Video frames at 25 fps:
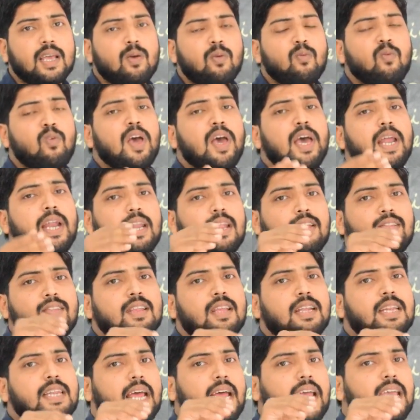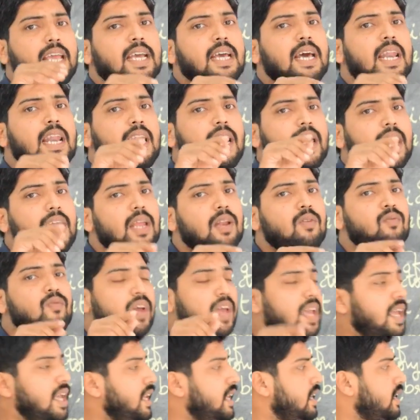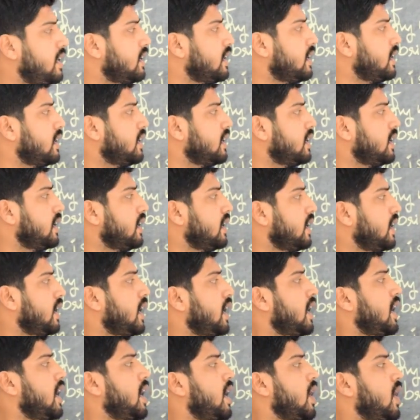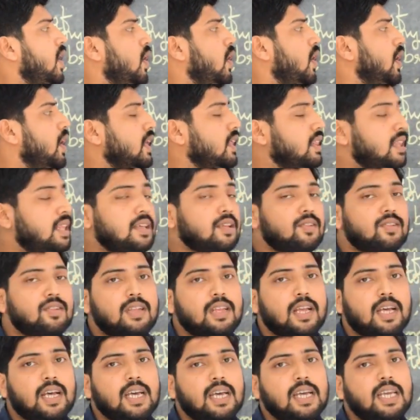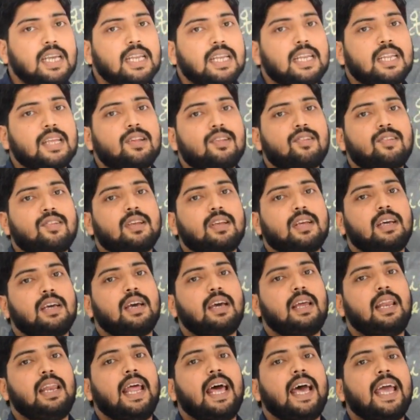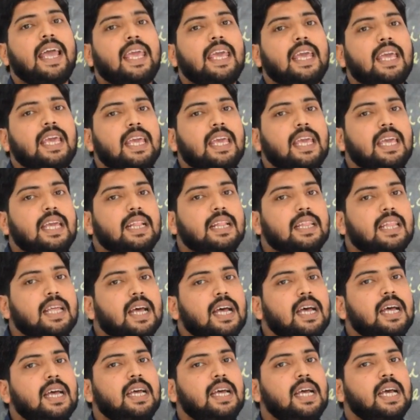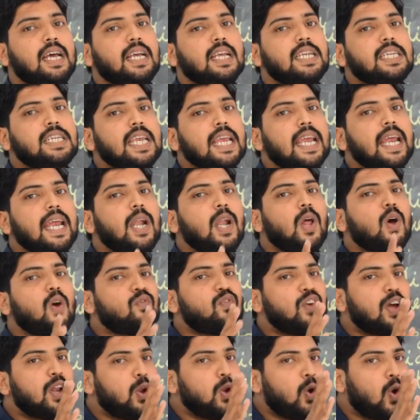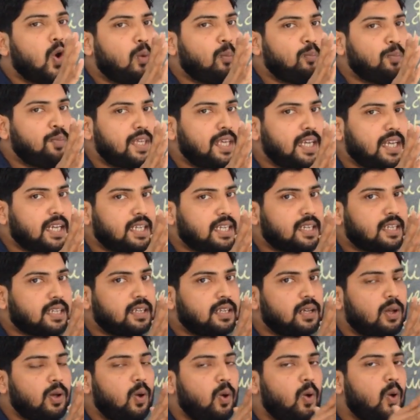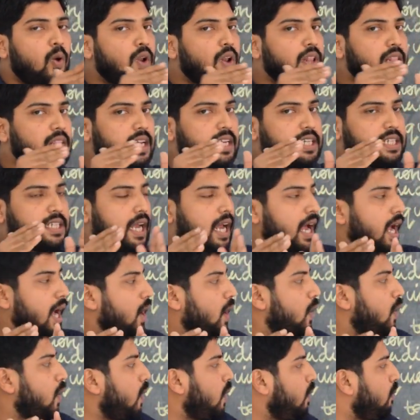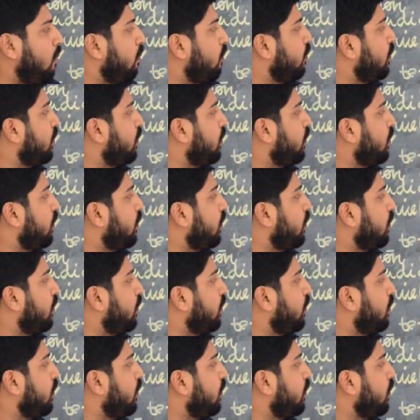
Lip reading: Where does the tiger lay in wait? It is lying in the shade of an object or in the shadow